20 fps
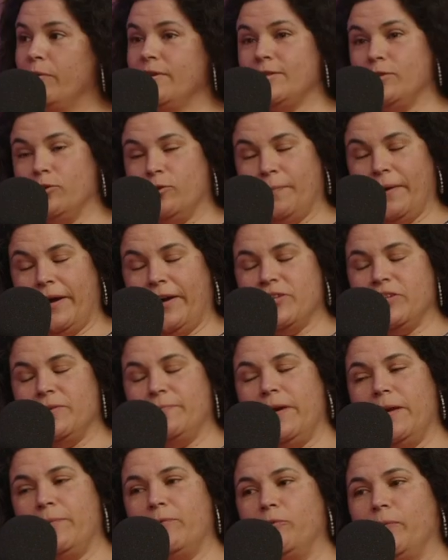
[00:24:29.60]
We're still paging
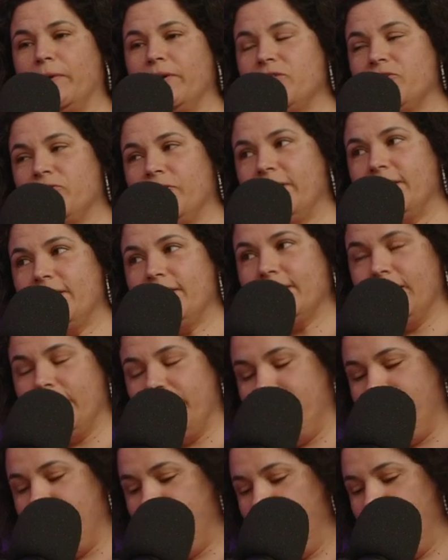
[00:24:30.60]
people. Wes Streeting said
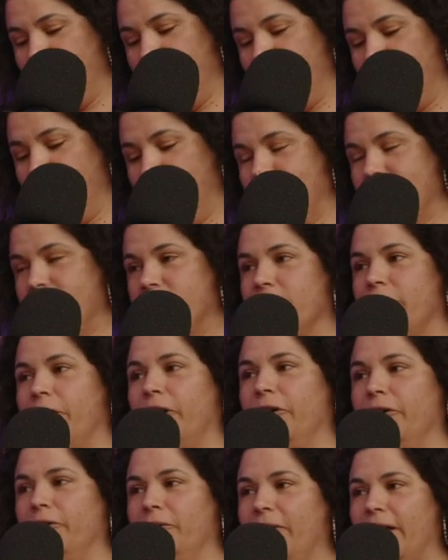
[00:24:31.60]
a few weeks
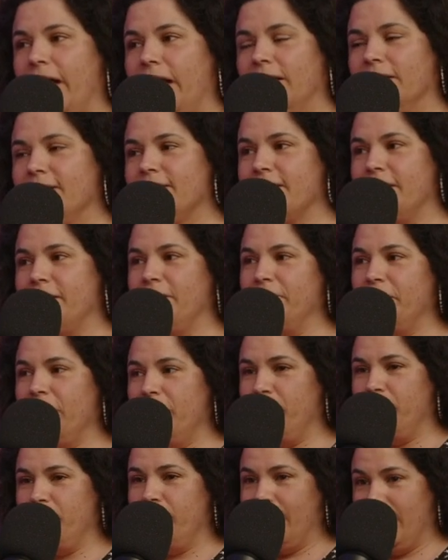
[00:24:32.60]
ago that
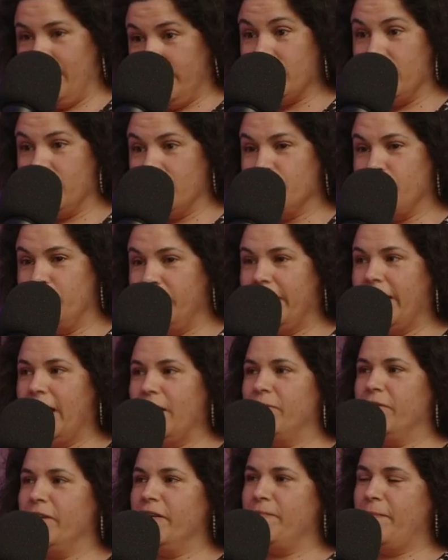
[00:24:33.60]
he does want to
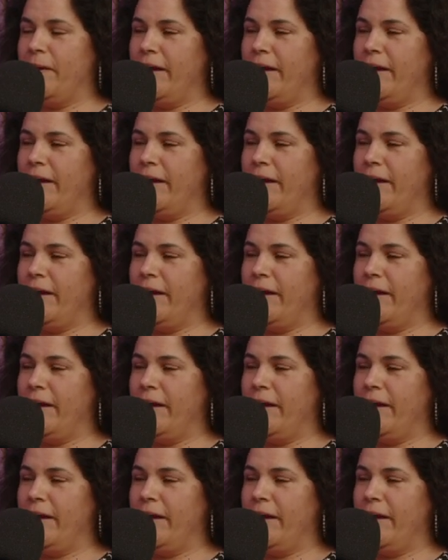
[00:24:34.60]
get rid of